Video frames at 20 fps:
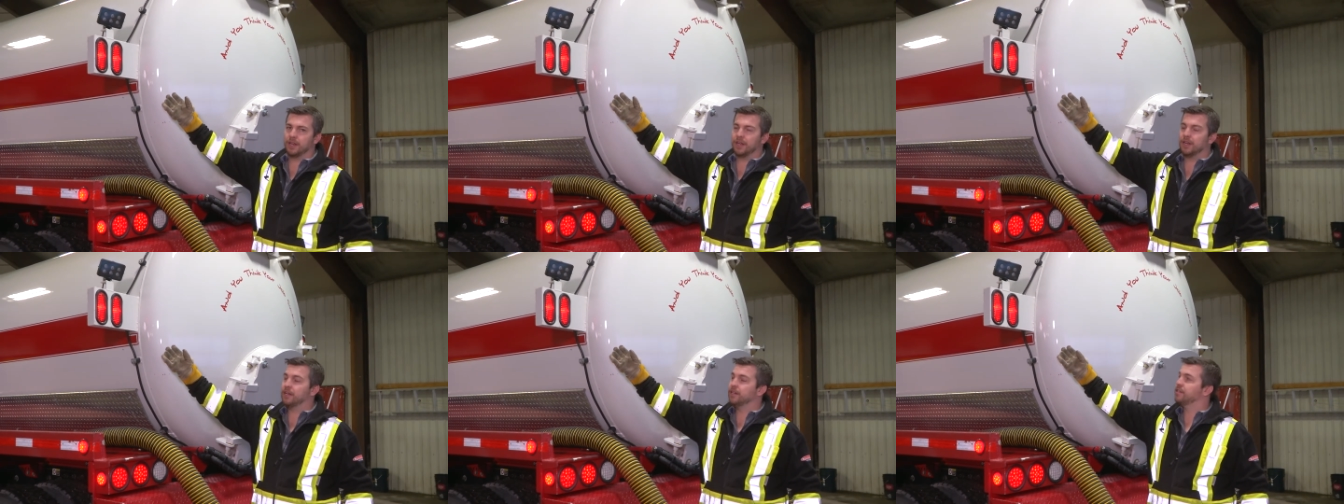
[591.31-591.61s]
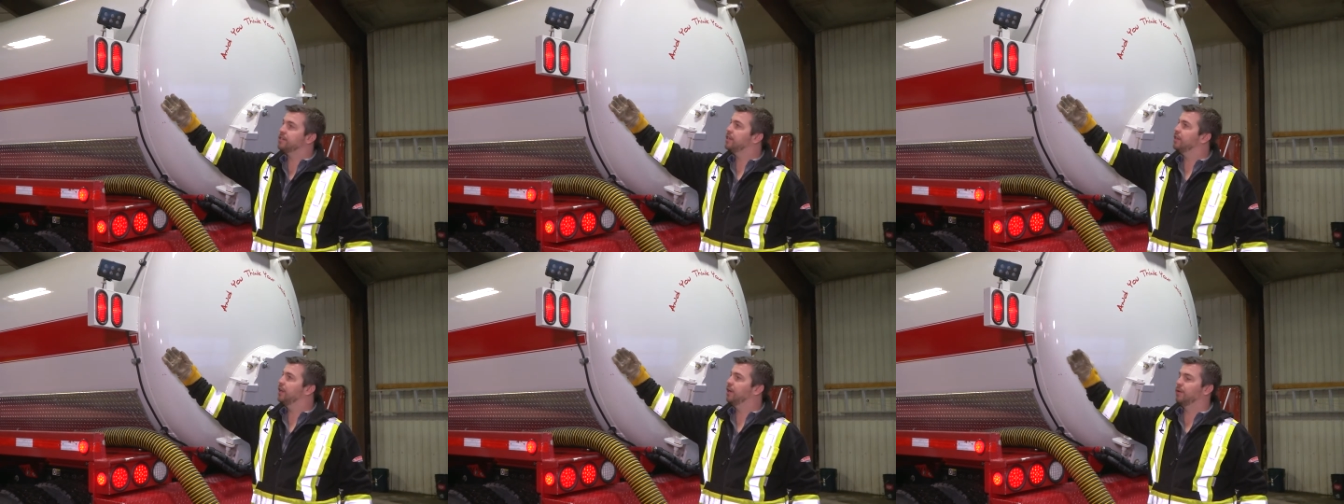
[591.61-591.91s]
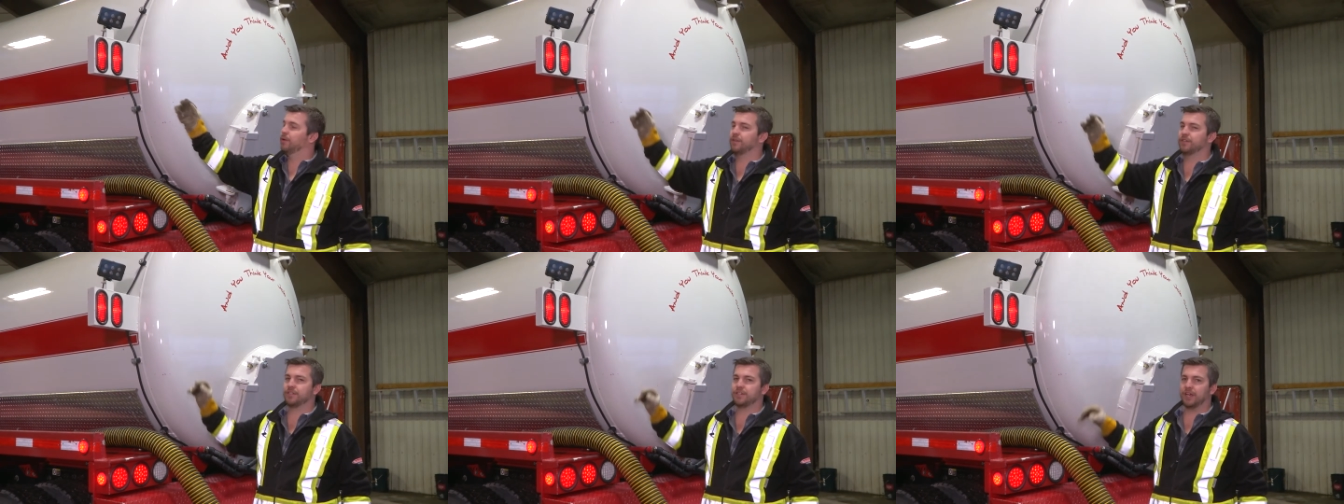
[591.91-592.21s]
as the
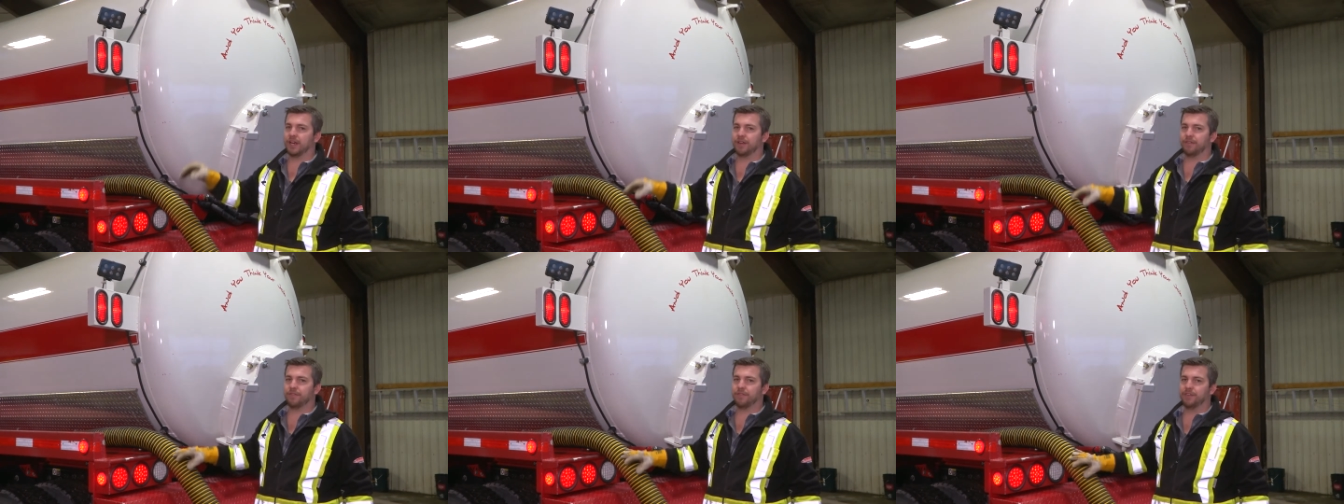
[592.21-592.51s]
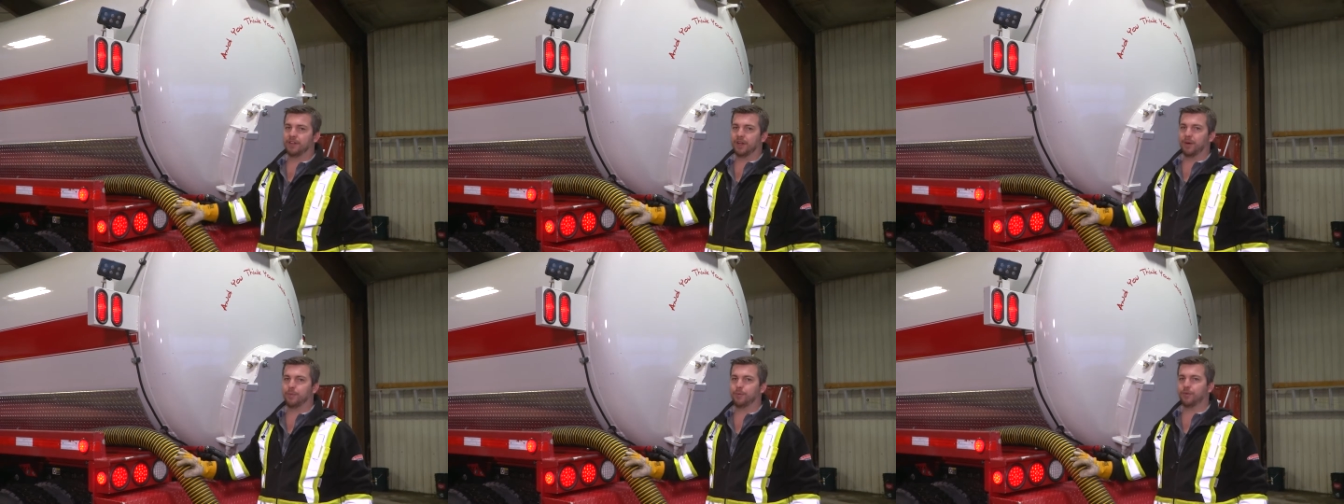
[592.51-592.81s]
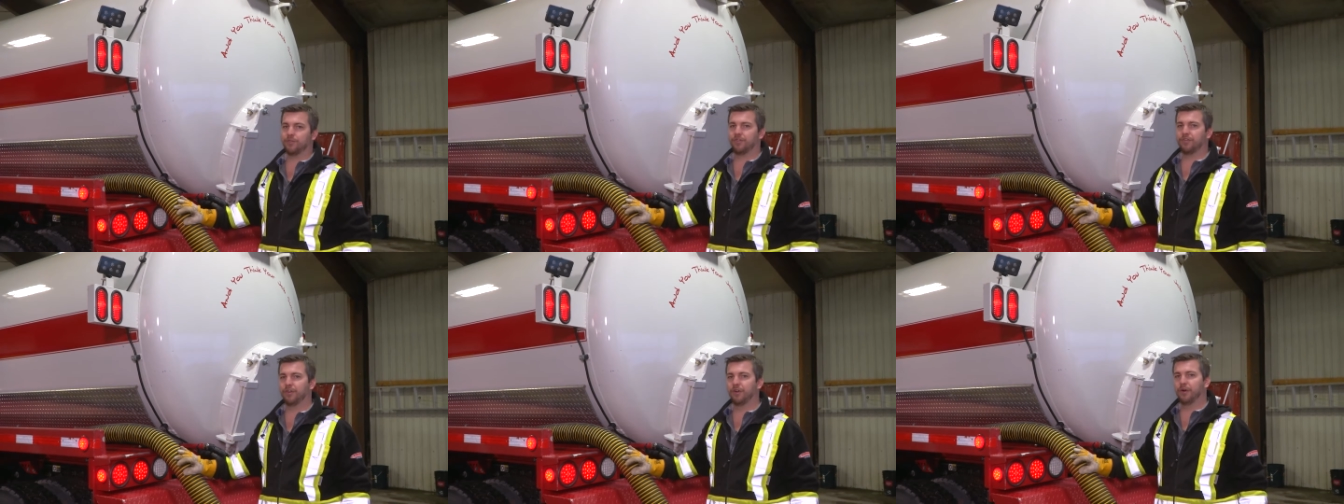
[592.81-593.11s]
lower set fill up
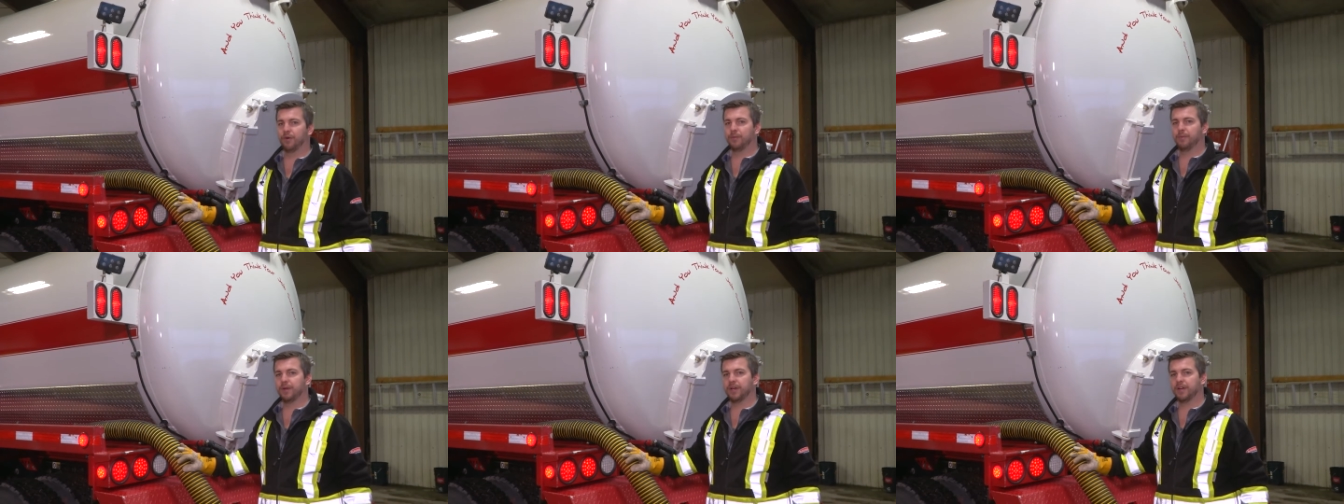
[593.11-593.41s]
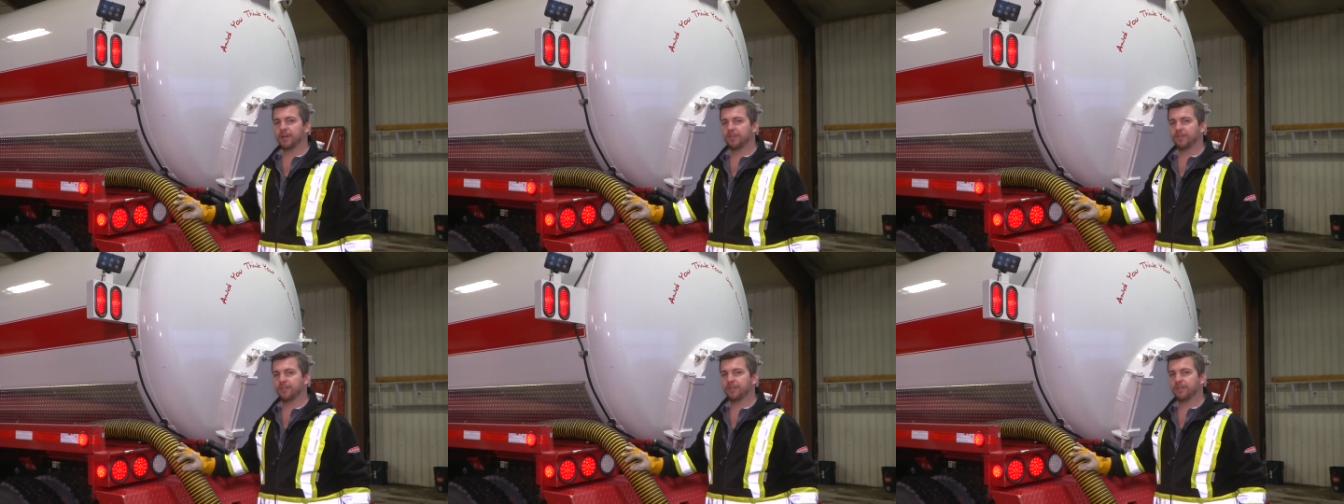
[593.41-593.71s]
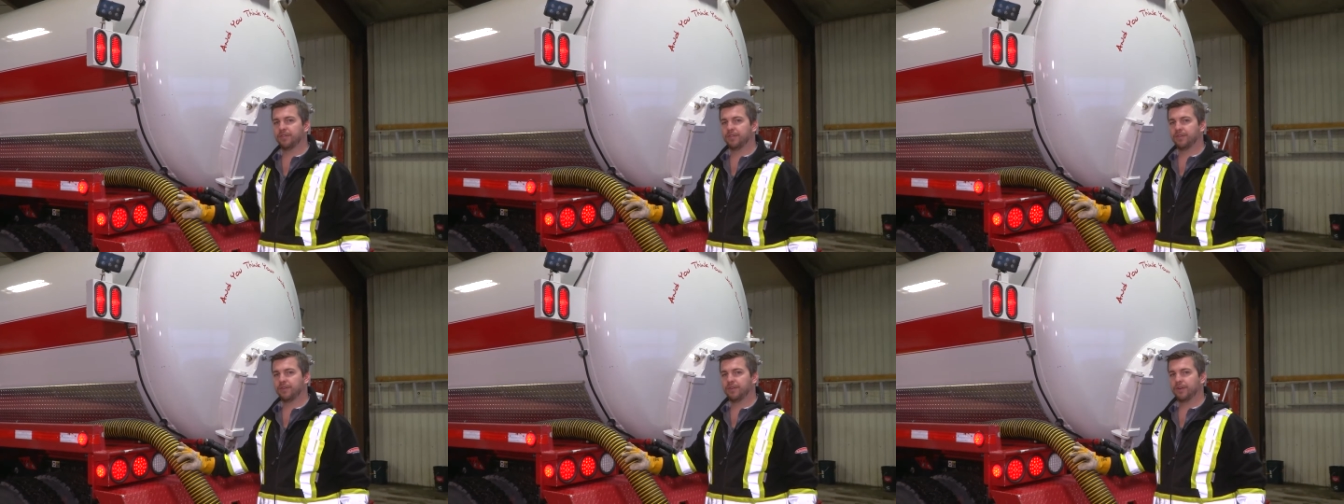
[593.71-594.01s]
with snow because
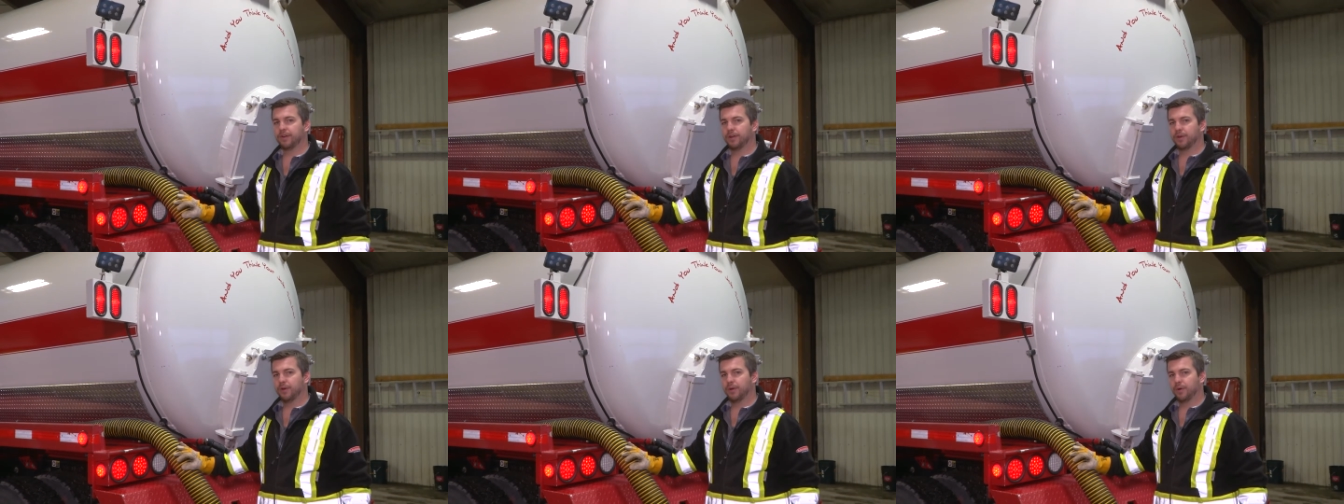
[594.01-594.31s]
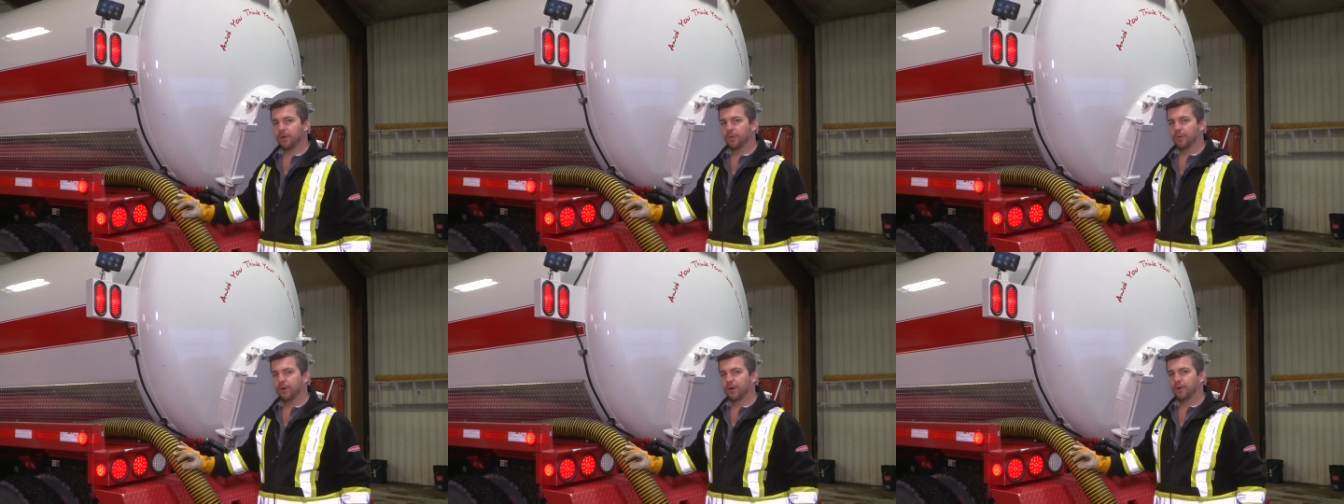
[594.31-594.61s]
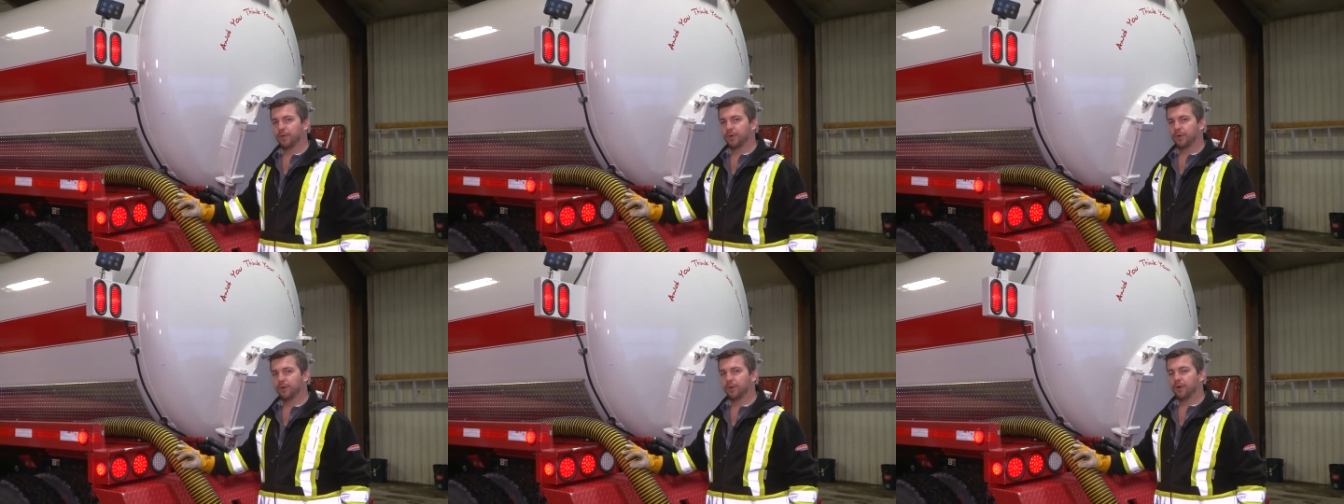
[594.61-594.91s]
of
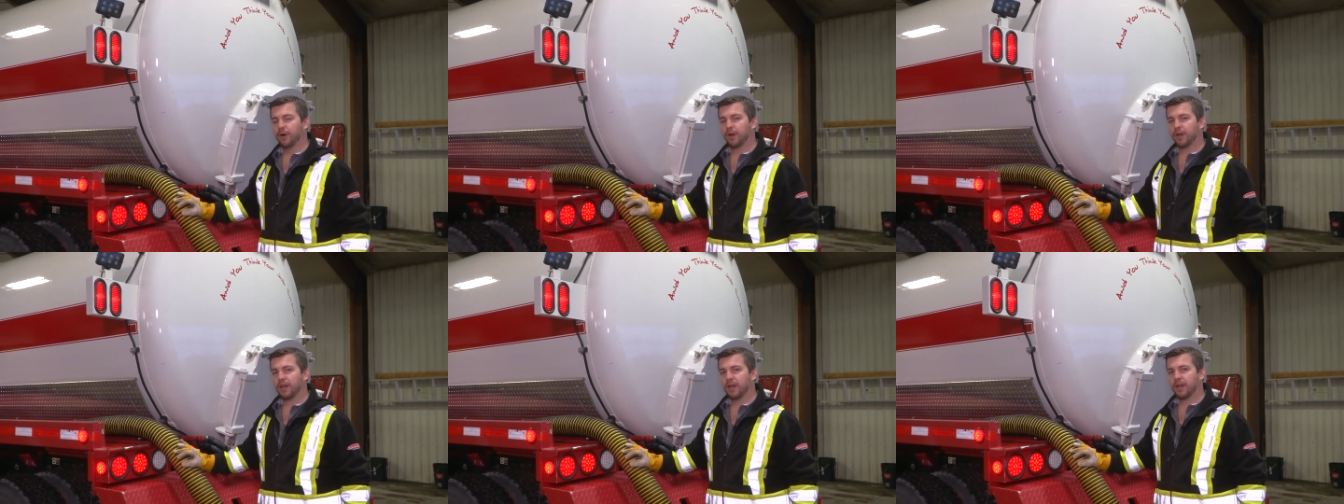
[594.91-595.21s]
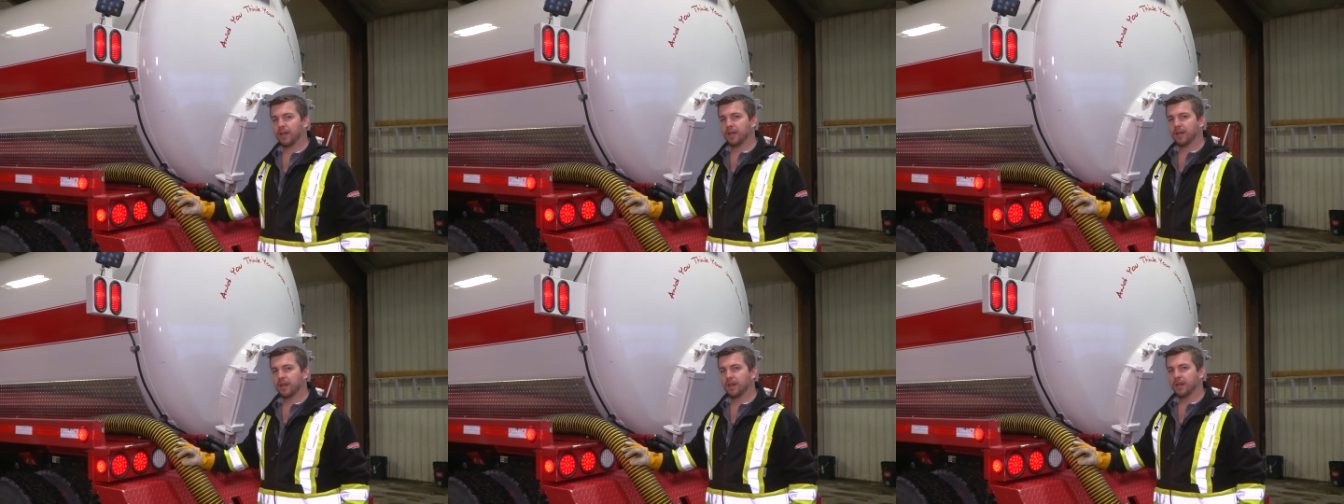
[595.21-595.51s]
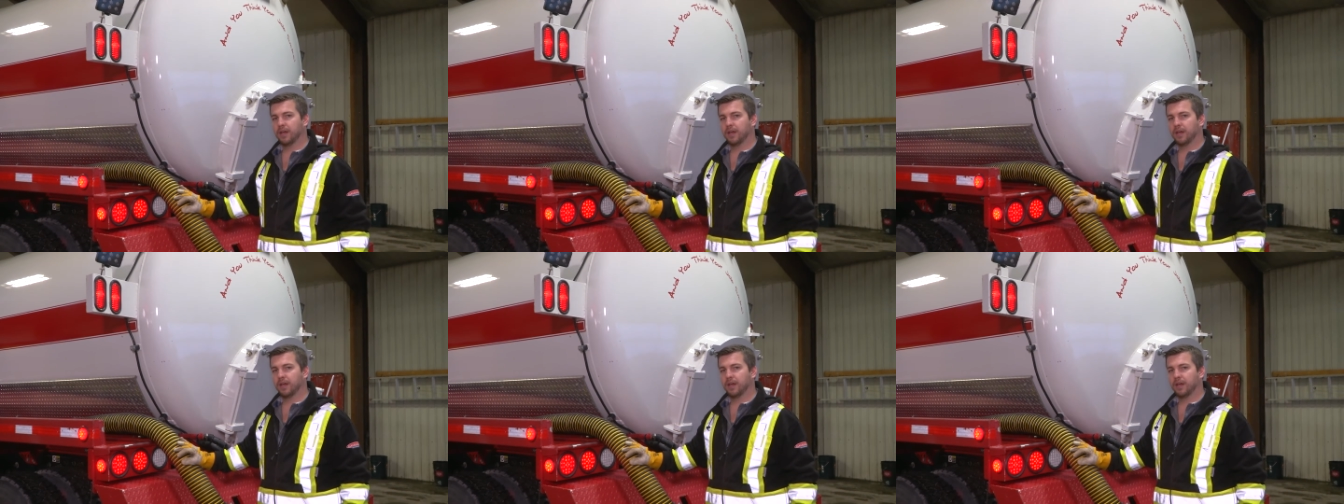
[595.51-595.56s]
where we're working.